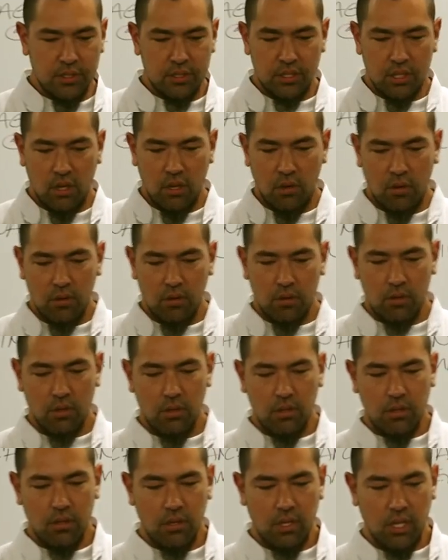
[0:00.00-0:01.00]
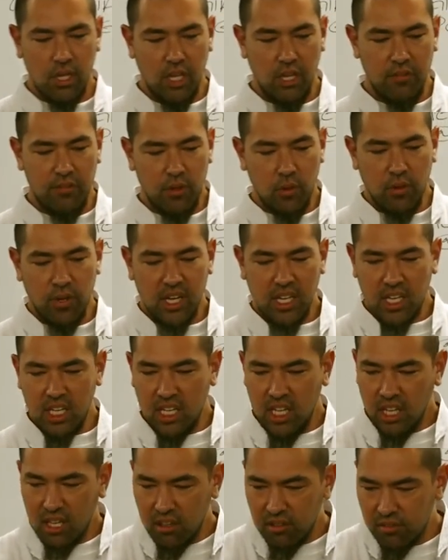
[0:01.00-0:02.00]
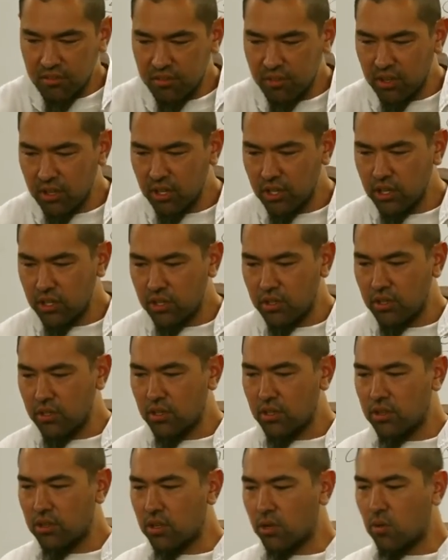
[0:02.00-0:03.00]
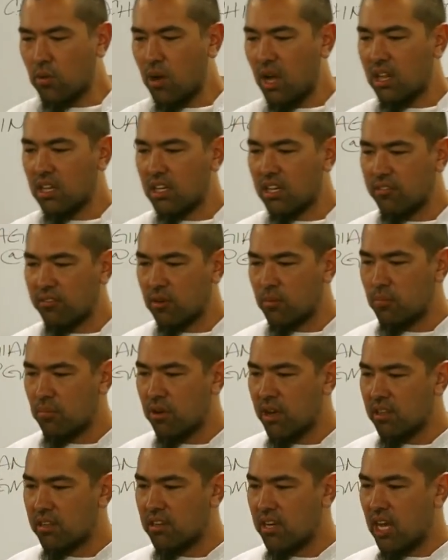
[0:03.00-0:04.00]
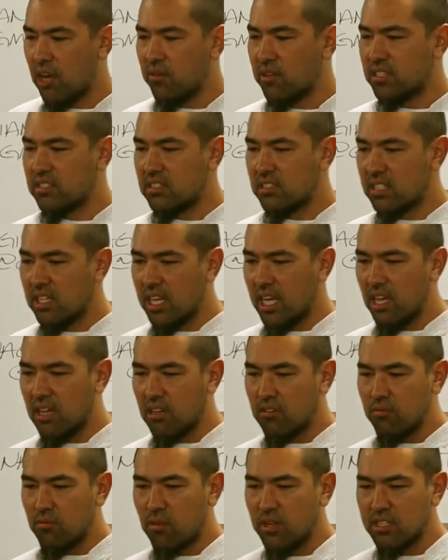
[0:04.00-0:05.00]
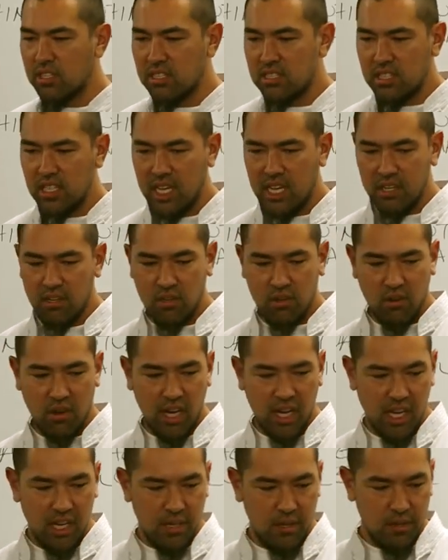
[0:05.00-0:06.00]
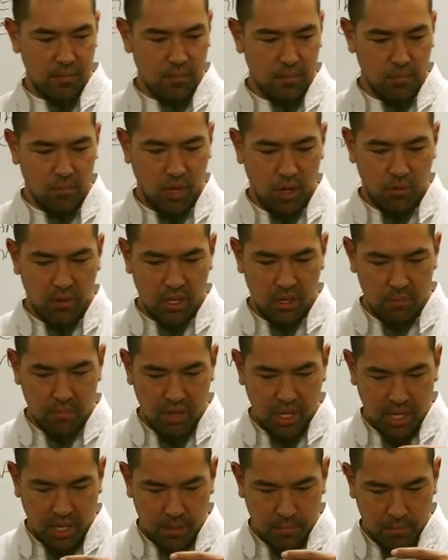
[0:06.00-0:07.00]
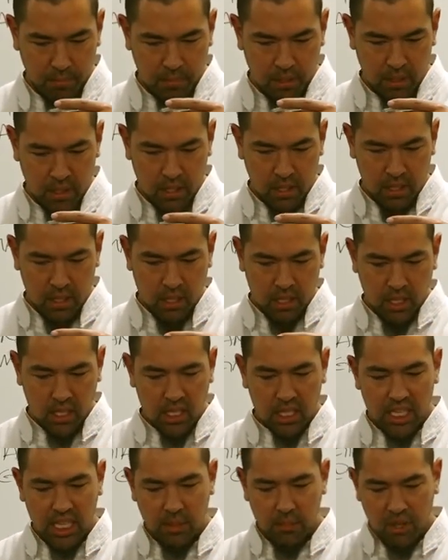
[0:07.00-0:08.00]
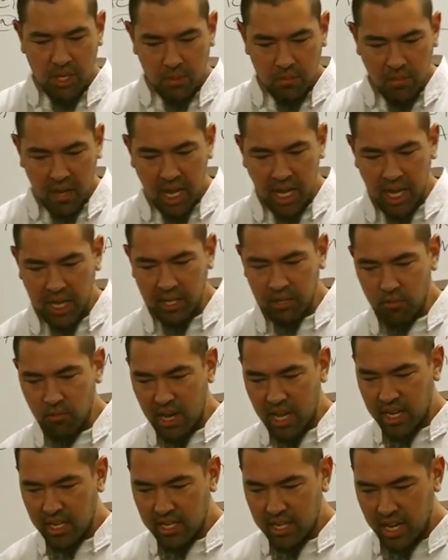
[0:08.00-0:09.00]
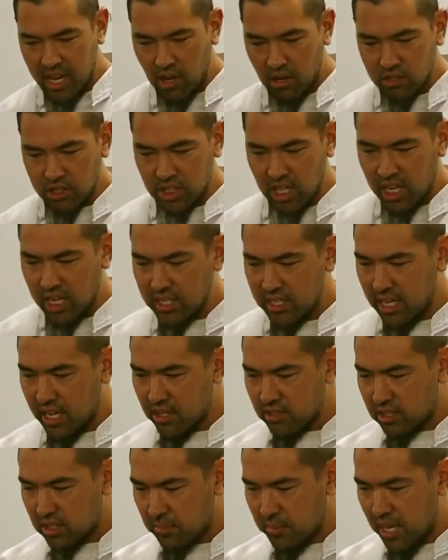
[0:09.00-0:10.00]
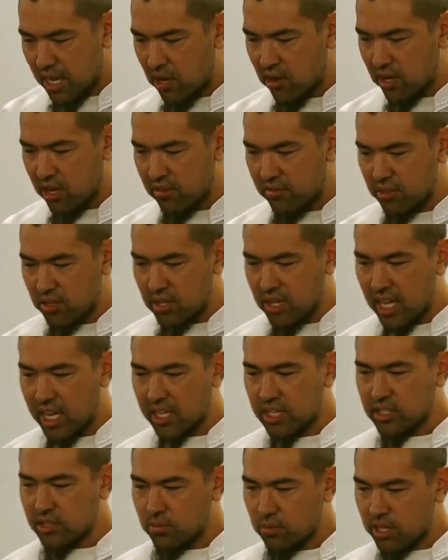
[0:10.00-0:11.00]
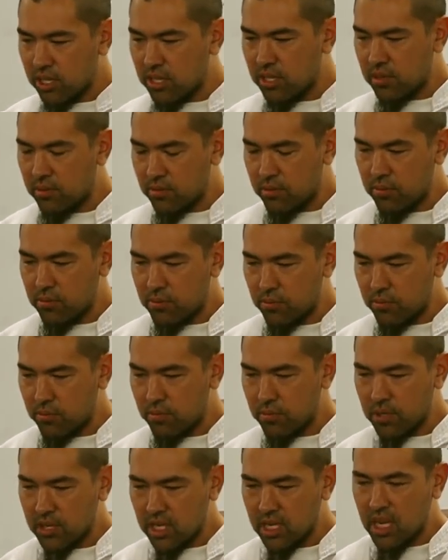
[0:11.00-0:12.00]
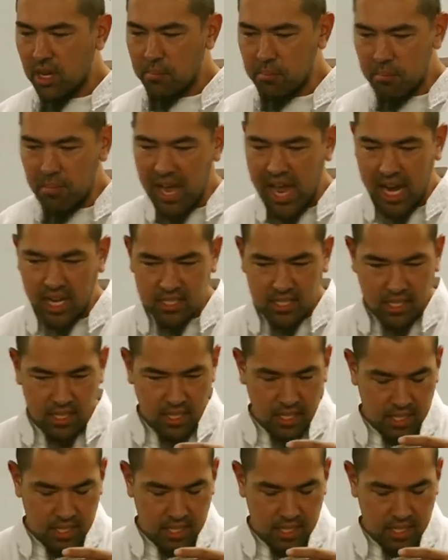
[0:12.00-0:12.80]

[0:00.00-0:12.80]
And so if you were to give the quality of your breath now a scale of 1 to 10 grade, what would it be? Keep it in mind, write it down, jot it down somehow, however you like, because we're going to come back to